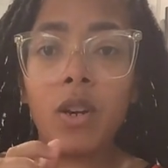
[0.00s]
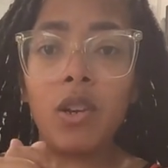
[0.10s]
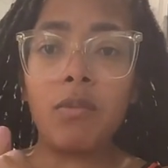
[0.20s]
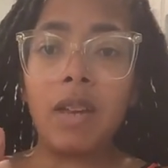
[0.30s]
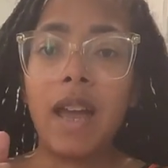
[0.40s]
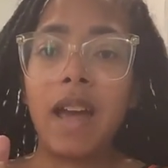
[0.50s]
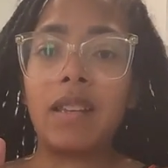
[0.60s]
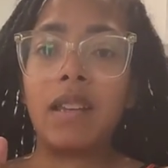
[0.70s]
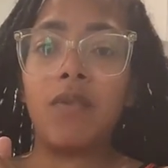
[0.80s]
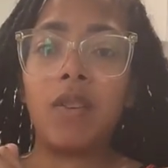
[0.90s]
What do you mean? How
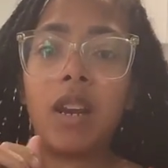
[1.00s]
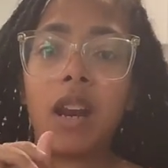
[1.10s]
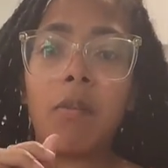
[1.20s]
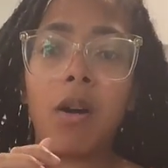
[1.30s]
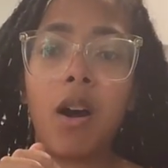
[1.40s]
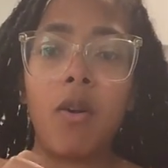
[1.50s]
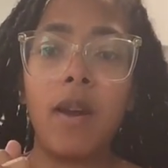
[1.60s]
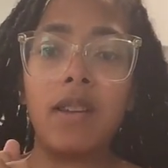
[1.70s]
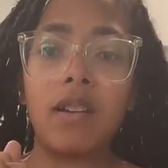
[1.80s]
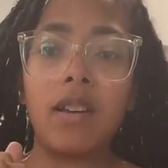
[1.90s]
does he feel that I'm
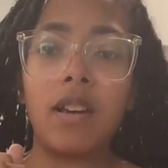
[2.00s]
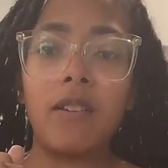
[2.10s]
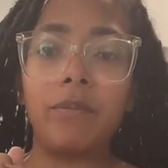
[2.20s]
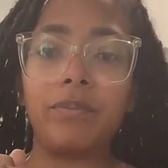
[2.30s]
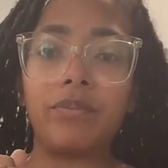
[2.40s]
always on here?